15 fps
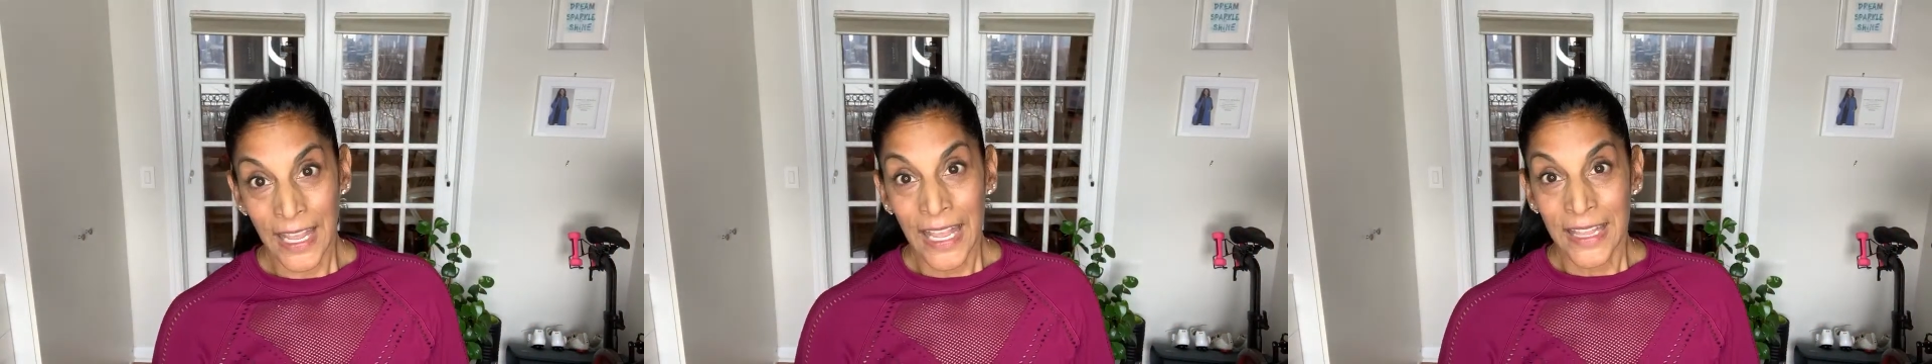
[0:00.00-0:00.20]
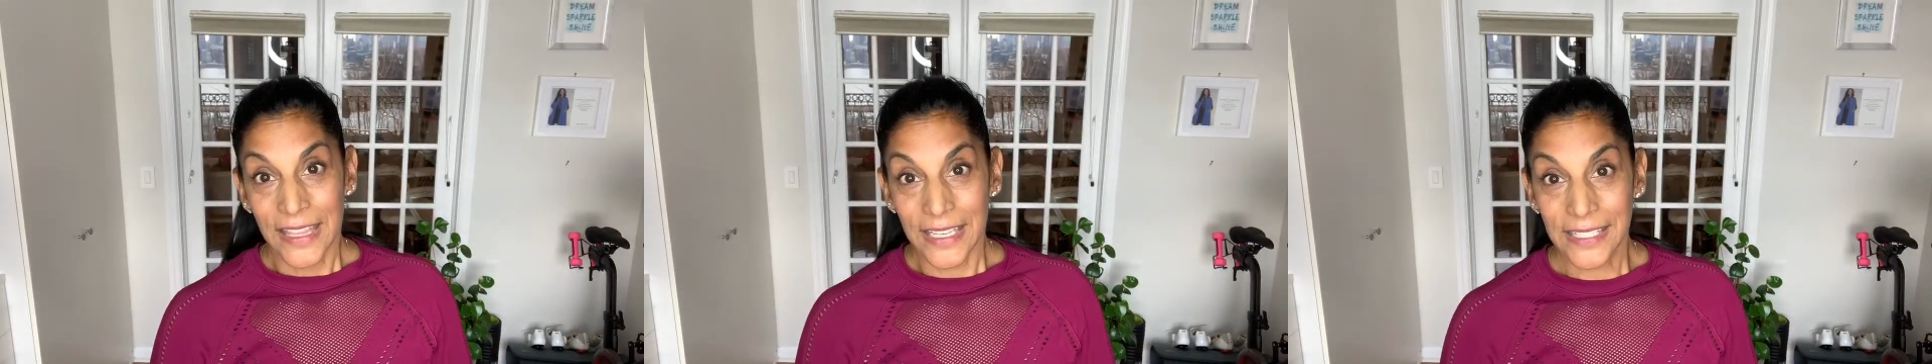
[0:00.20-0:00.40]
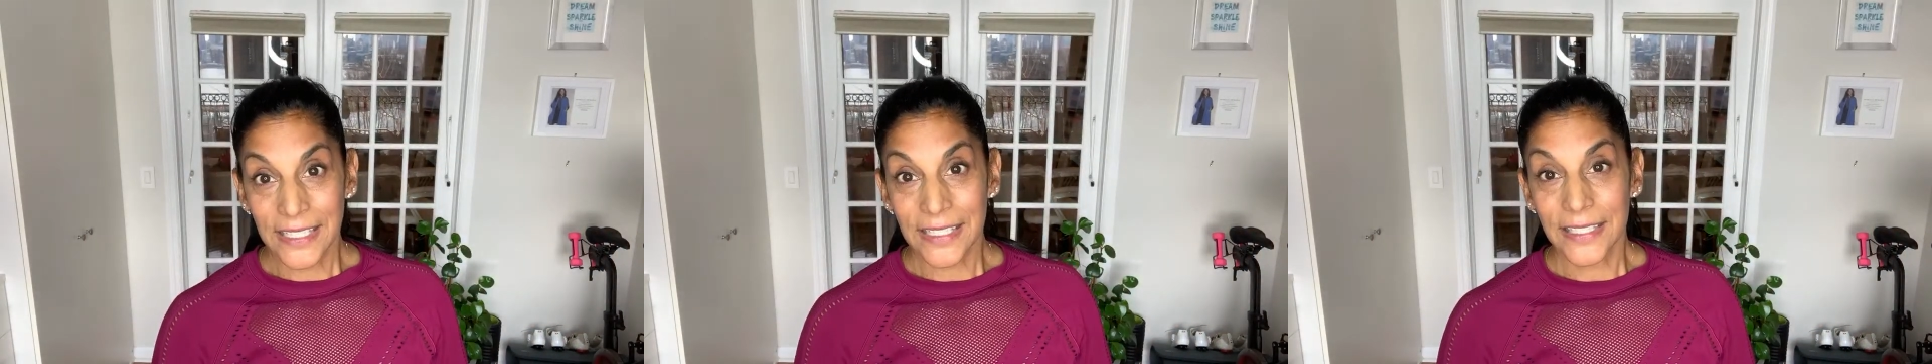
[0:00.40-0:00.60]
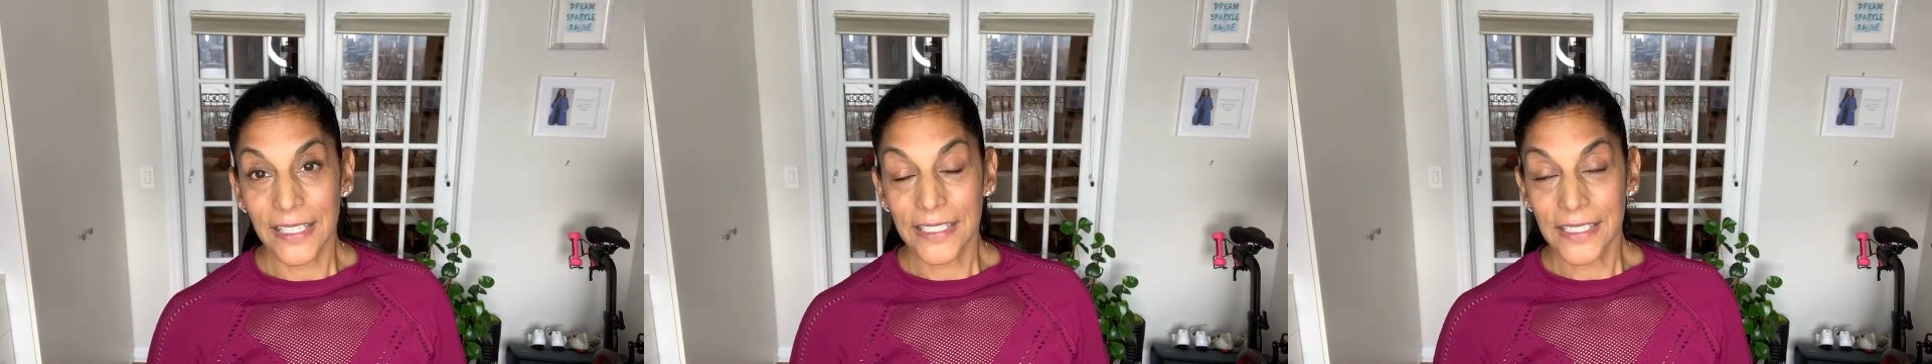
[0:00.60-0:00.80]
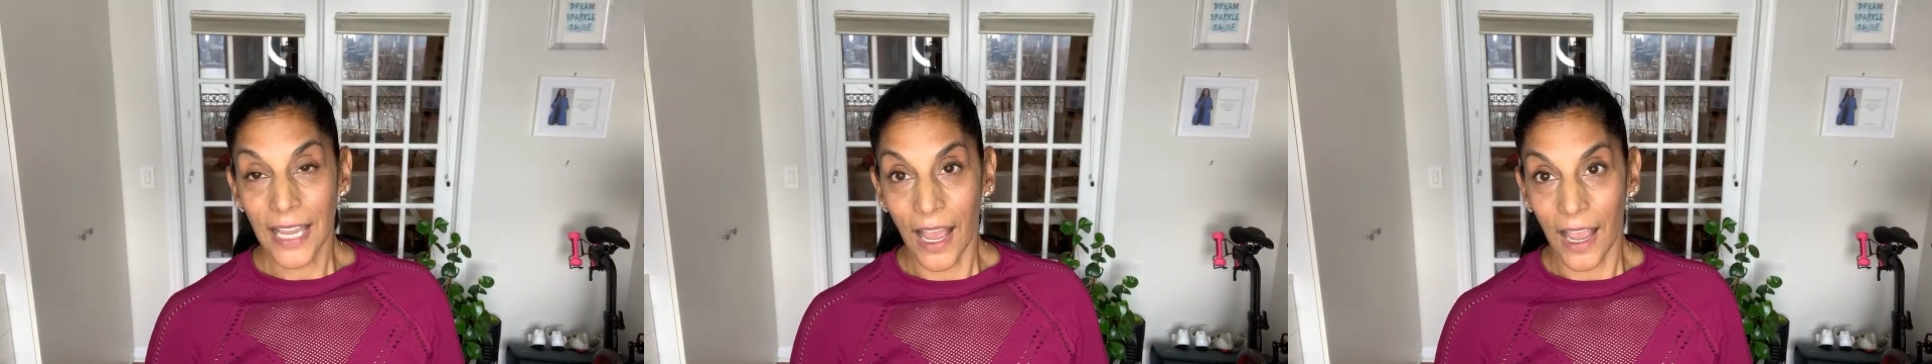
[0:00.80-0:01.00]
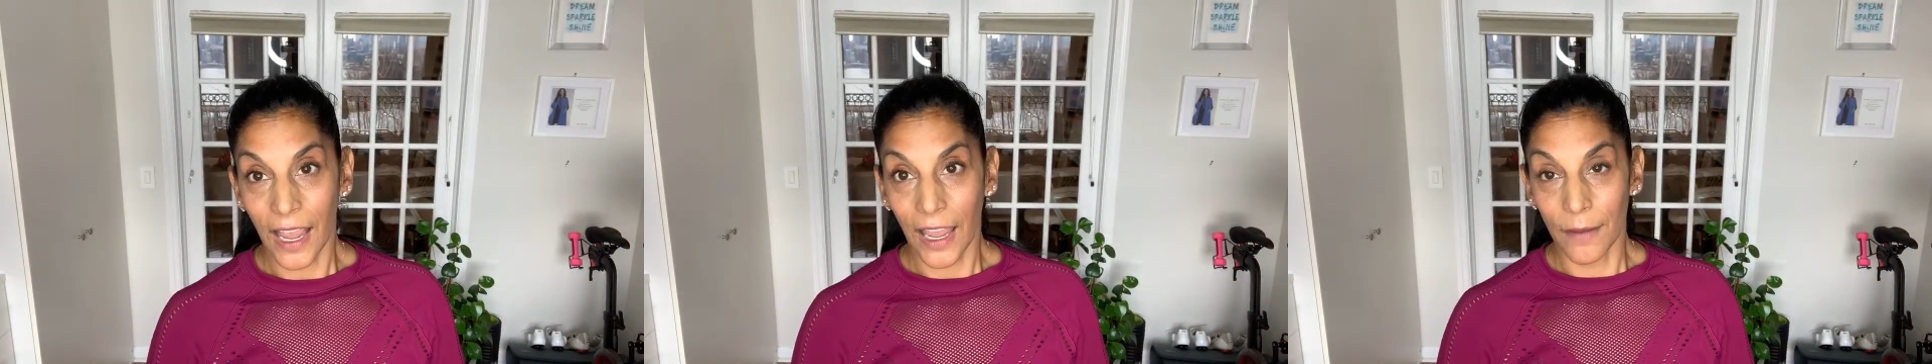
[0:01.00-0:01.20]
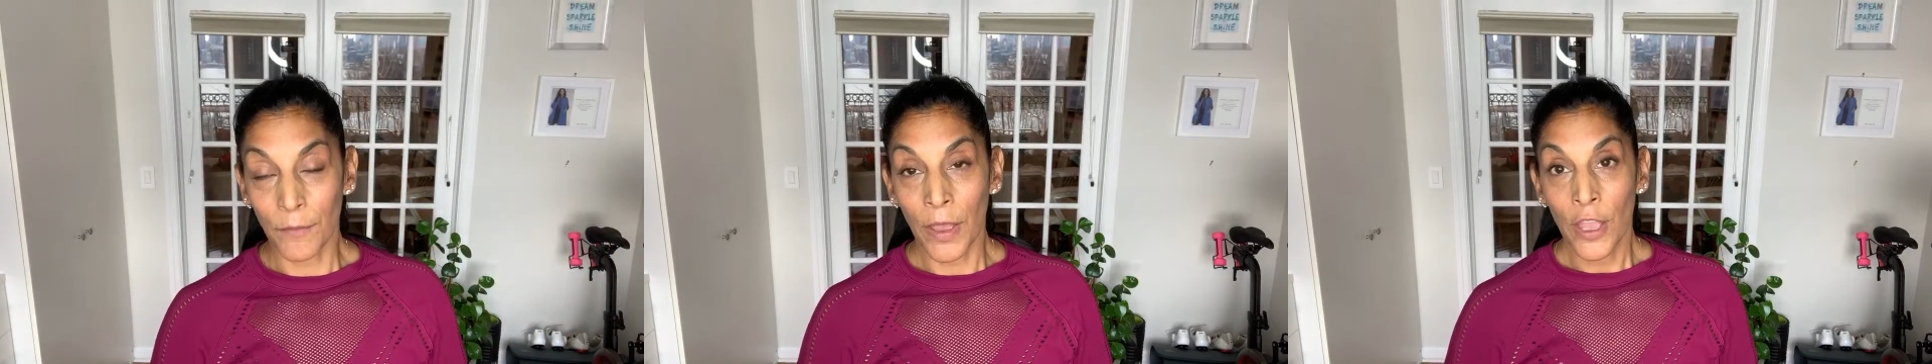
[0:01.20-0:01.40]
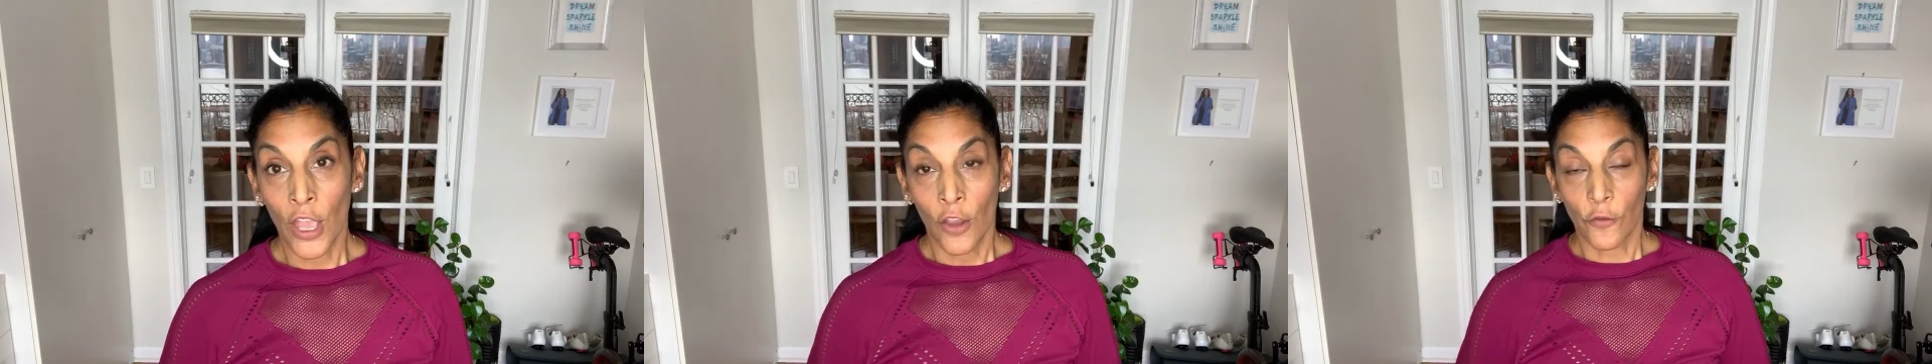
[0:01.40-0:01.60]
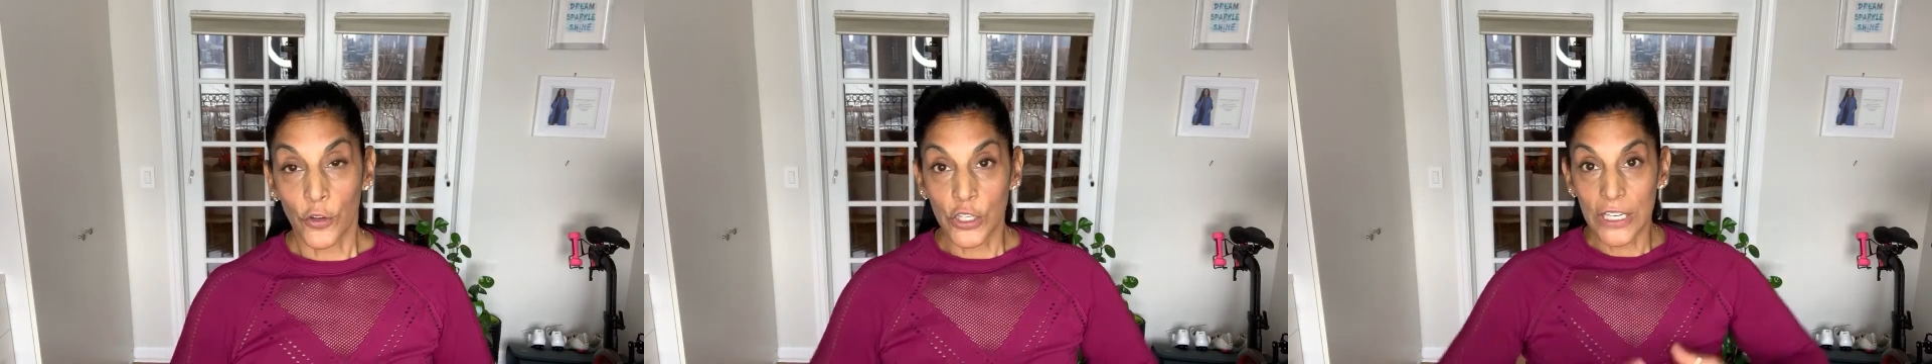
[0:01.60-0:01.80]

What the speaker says: This is the time for you